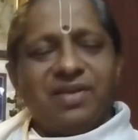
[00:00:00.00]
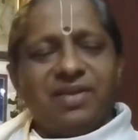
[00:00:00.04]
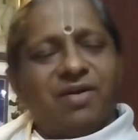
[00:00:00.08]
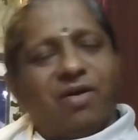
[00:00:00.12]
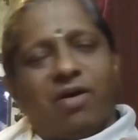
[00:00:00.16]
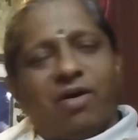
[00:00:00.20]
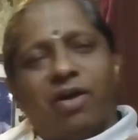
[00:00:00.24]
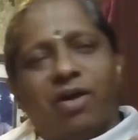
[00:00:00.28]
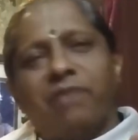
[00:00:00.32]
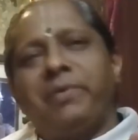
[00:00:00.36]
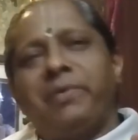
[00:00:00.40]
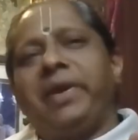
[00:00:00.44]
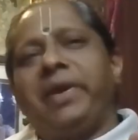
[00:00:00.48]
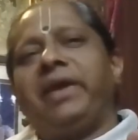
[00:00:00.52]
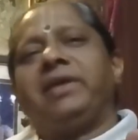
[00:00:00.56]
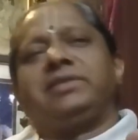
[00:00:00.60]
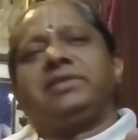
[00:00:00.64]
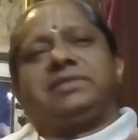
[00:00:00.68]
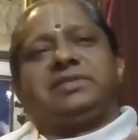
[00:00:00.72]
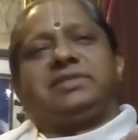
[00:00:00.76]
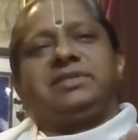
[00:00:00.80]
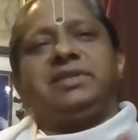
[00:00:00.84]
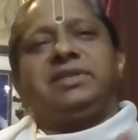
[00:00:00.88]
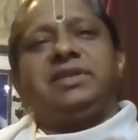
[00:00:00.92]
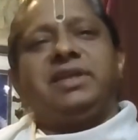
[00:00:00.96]

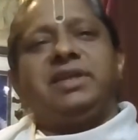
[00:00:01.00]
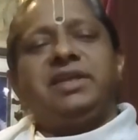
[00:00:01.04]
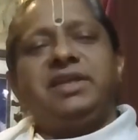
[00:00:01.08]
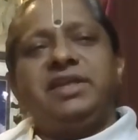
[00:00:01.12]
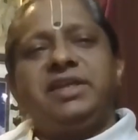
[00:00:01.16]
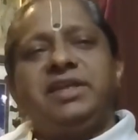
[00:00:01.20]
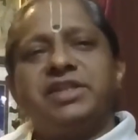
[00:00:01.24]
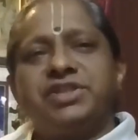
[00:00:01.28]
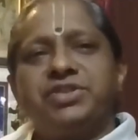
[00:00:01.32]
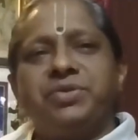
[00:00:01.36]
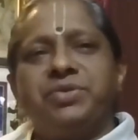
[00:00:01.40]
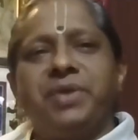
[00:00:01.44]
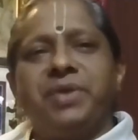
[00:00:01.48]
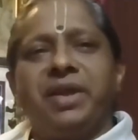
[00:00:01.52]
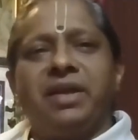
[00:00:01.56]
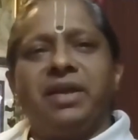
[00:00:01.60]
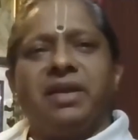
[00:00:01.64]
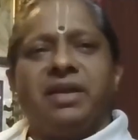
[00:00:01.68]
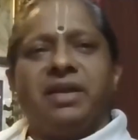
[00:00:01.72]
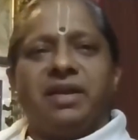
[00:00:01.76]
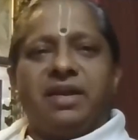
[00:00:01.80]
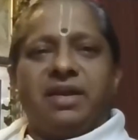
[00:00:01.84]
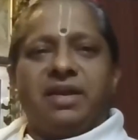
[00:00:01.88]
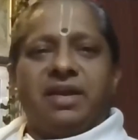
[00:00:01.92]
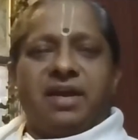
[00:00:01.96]
Always he is doing
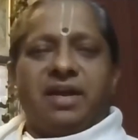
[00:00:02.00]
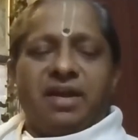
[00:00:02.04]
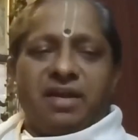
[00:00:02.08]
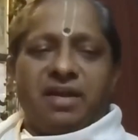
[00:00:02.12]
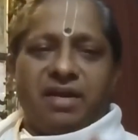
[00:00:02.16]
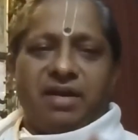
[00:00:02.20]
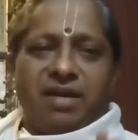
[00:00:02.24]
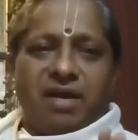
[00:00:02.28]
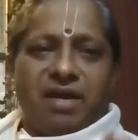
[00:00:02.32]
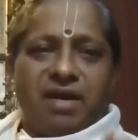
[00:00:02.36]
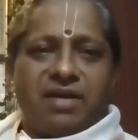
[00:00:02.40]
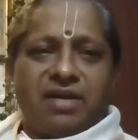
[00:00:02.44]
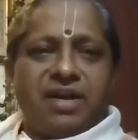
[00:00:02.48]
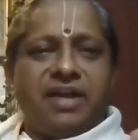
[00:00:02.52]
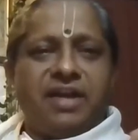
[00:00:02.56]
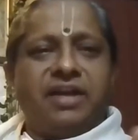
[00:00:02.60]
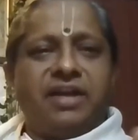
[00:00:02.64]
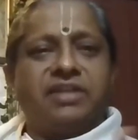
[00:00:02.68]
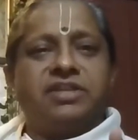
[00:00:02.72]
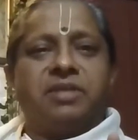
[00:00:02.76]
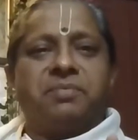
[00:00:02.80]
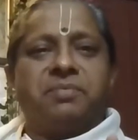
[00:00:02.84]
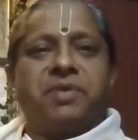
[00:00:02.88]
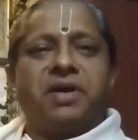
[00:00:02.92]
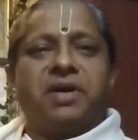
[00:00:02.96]
Narayana
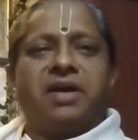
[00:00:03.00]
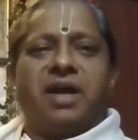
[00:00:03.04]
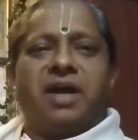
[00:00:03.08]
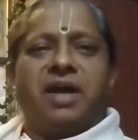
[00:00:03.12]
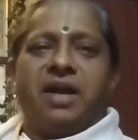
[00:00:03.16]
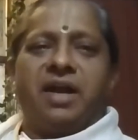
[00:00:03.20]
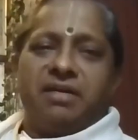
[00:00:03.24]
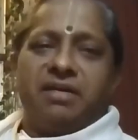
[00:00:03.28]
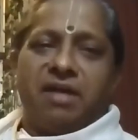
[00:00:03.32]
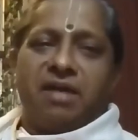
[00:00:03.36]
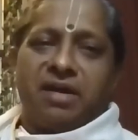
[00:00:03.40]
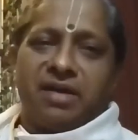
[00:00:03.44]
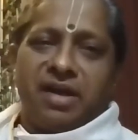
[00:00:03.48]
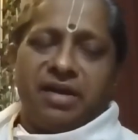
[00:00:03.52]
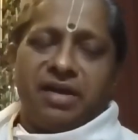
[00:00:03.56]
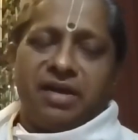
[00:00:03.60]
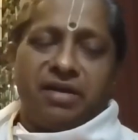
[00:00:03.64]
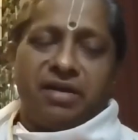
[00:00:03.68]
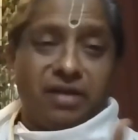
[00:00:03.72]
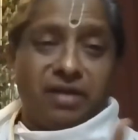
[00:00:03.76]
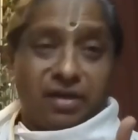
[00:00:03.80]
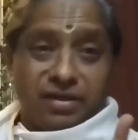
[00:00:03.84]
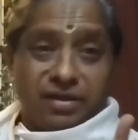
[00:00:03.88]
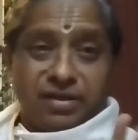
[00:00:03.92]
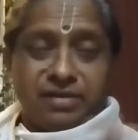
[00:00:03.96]
Japa and Narayana
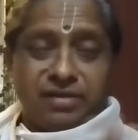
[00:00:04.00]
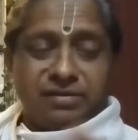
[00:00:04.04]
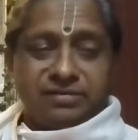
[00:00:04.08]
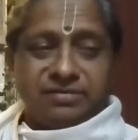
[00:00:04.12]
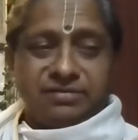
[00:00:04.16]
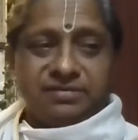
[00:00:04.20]
Gana.